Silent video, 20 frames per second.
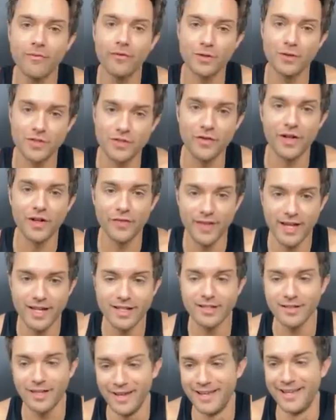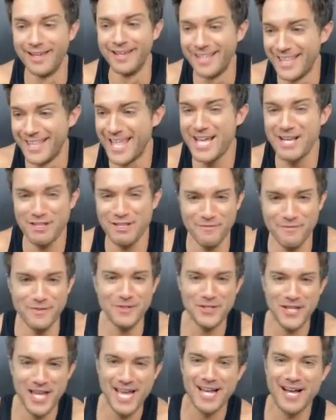first of all, thank you. Thank you
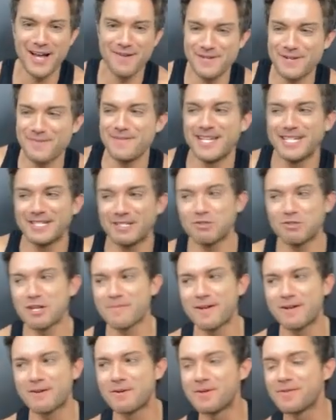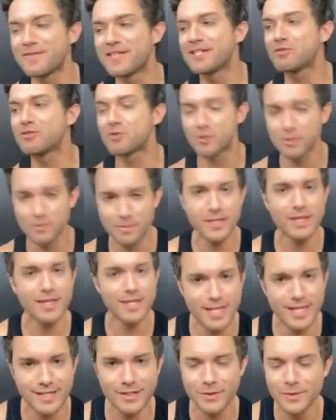for saying I'm in amazing shape. I don't know if that's true, but
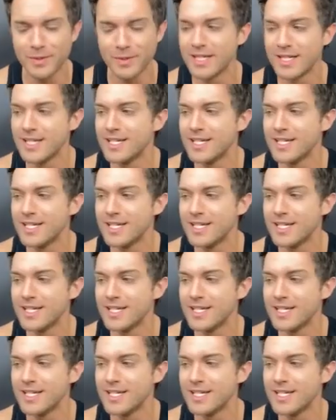thank you.